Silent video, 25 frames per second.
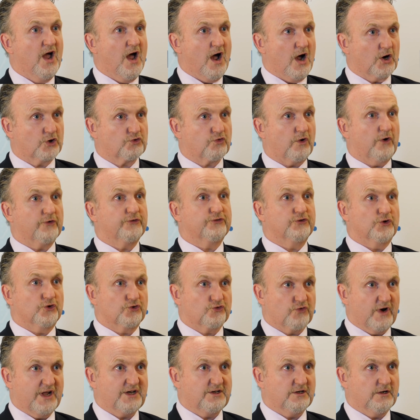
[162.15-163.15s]
across your
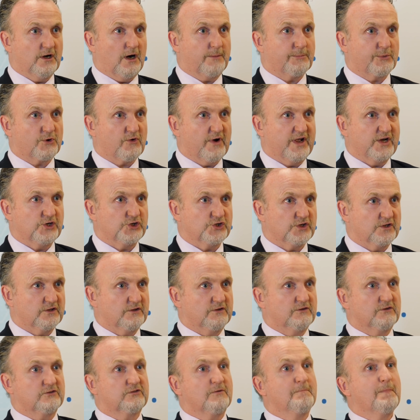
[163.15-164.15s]
trading
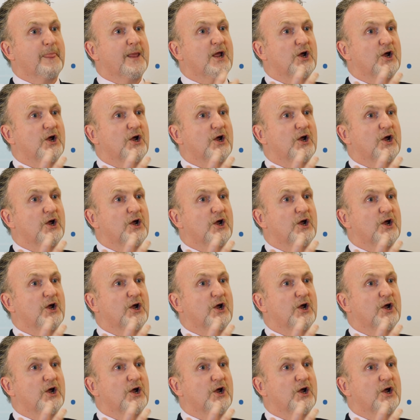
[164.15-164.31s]
operations,